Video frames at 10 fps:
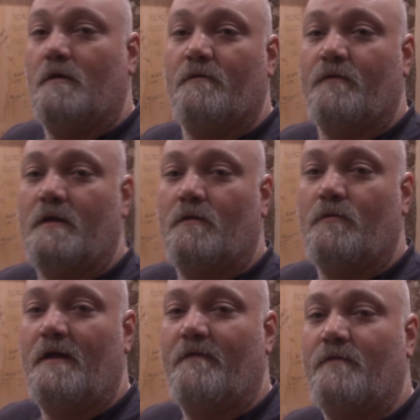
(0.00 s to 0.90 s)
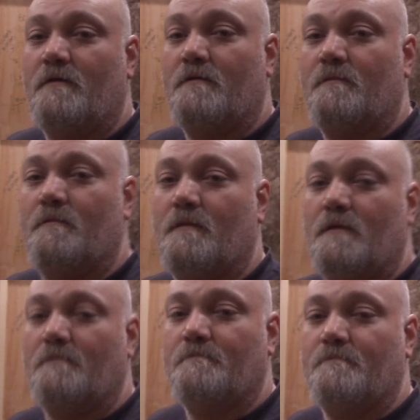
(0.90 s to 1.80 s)
over here we have a
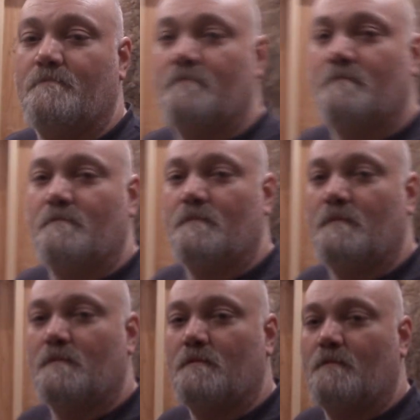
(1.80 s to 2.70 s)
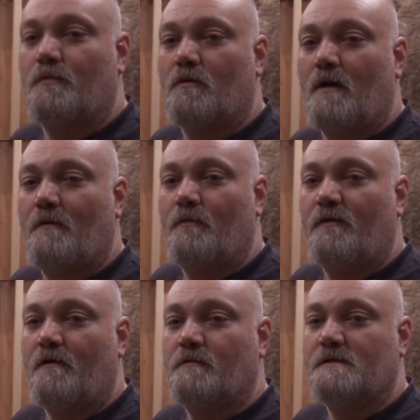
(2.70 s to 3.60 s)
programmable
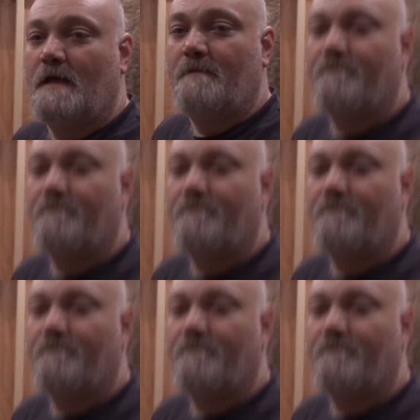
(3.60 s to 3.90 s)
thermostat,